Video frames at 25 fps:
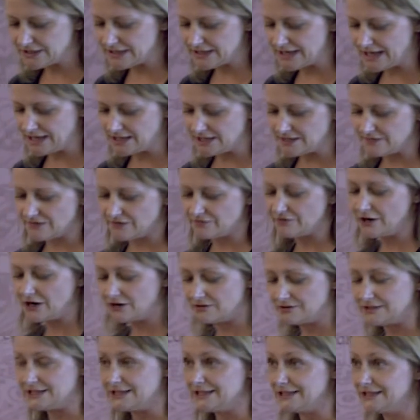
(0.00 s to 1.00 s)
at the end of the
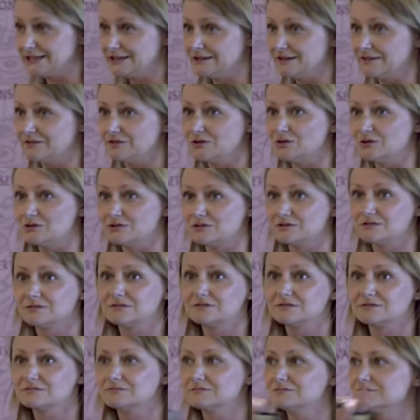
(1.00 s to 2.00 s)
road here, of
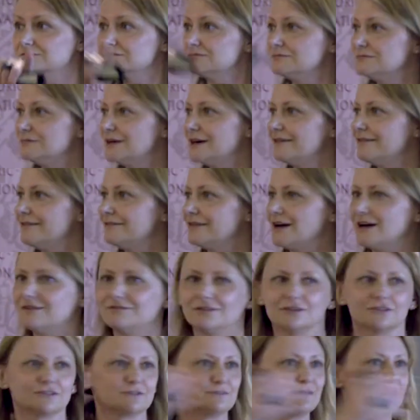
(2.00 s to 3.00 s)
course, where I've
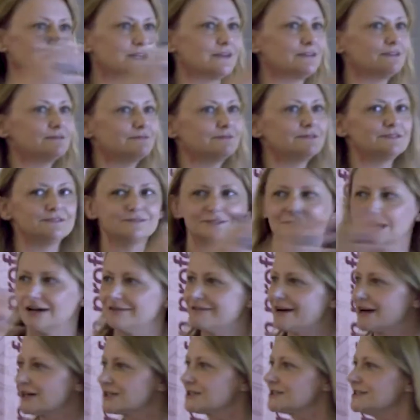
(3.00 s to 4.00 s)
lost my
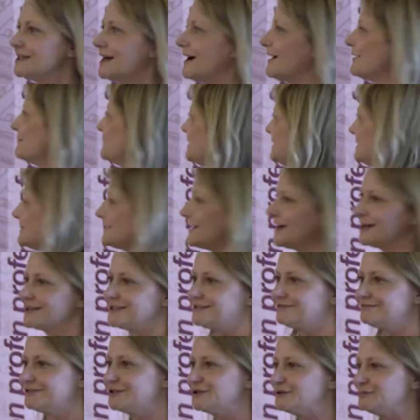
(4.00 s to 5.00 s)
direction now, I'm inside
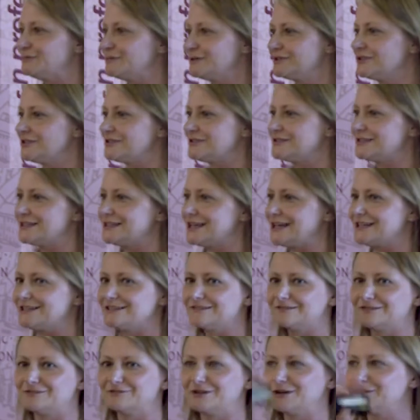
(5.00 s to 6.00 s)
a room, but just at the end
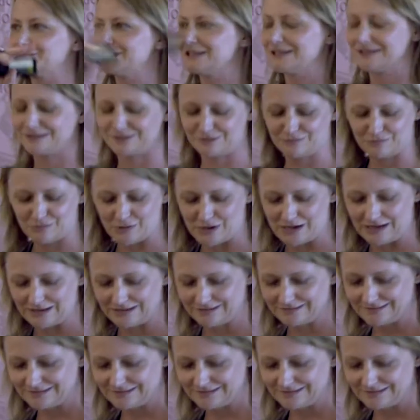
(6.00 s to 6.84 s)
of the road here somewhere,